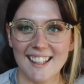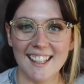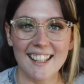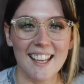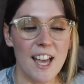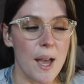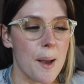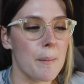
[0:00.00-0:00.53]

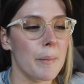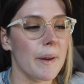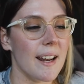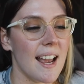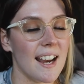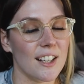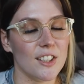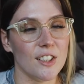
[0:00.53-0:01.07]
silly,
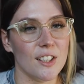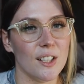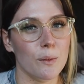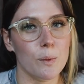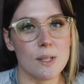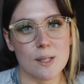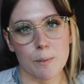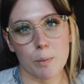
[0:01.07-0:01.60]
but actually
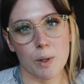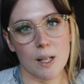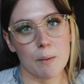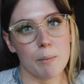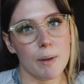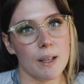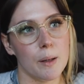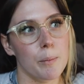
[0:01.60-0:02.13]
was a
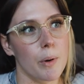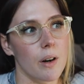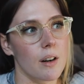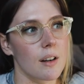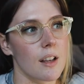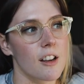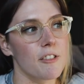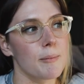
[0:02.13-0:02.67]
pretty big
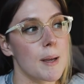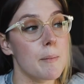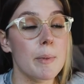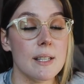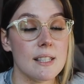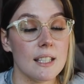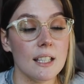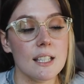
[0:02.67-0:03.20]
part of my
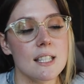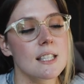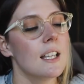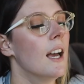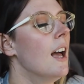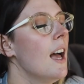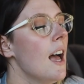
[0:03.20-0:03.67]
business